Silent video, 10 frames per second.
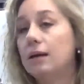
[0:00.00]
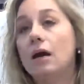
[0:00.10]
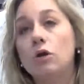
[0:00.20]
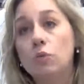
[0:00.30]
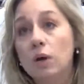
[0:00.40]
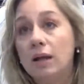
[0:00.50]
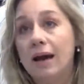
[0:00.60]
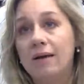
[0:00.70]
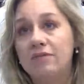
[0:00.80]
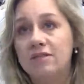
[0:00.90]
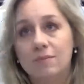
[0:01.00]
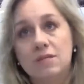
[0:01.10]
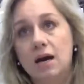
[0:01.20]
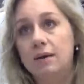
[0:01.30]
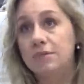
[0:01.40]
Now you will have,
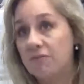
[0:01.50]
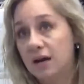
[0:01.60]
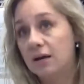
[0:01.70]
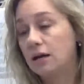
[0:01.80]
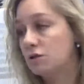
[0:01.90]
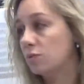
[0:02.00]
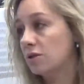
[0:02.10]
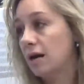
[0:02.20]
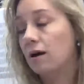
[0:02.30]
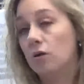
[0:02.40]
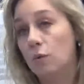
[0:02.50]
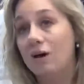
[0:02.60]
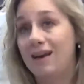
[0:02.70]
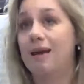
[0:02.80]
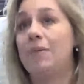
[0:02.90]
sometimes I've had a customer say, I only
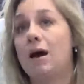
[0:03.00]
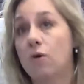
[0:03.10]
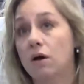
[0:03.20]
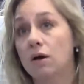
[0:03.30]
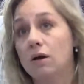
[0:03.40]
want A power.